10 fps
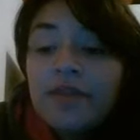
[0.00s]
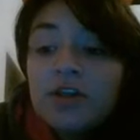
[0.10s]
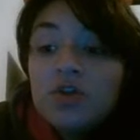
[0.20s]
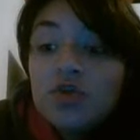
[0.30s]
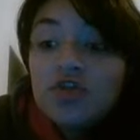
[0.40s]

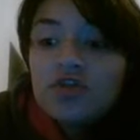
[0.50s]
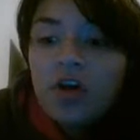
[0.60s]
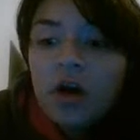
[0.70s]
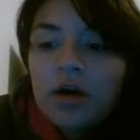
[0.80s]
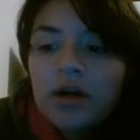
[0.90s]
That you
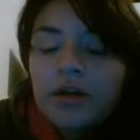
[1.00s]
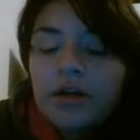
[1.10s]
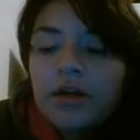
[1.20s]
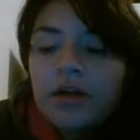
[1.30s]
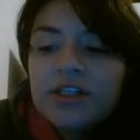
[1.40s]
start
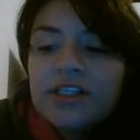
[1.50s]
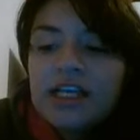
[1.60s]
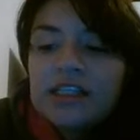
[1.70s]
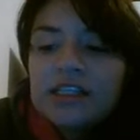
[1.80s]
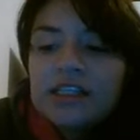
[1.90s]
your
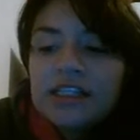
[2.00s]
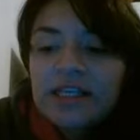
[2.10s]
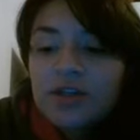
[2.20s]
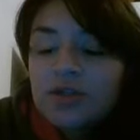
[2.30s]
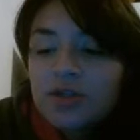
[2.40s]

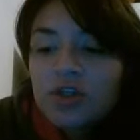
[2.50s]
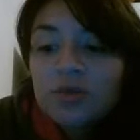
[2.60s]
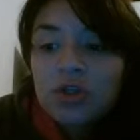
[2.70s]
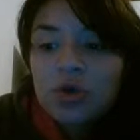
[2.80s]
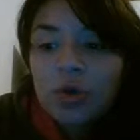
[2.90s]
sentences,
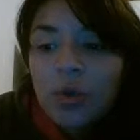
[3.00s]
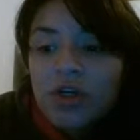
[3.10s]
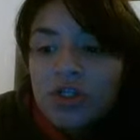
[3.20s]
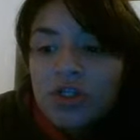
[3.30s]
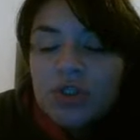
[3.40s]
your
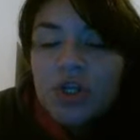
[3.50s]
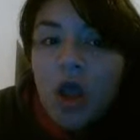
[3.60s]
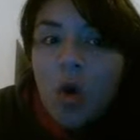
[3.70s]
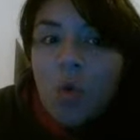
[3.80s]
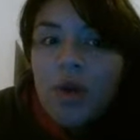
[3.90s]
questions
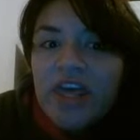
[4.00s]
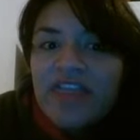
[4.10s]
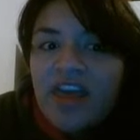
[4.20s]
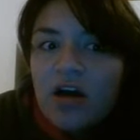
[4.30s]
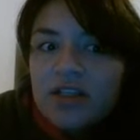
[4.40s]

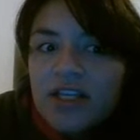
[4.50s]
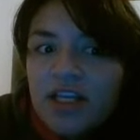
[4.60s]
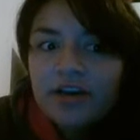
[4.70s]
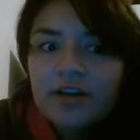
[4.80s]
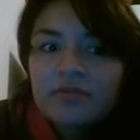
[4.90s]
with the
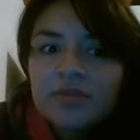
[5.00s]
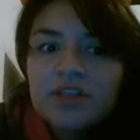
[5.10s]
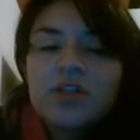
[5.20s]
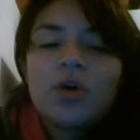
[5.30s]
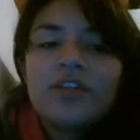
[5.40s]
auxiliary.
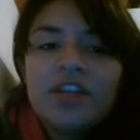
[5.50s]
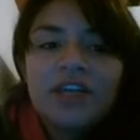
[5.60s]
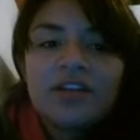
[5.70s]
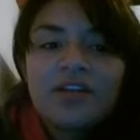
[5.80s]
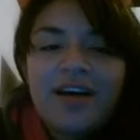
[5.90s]
So
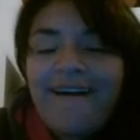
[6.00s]
did.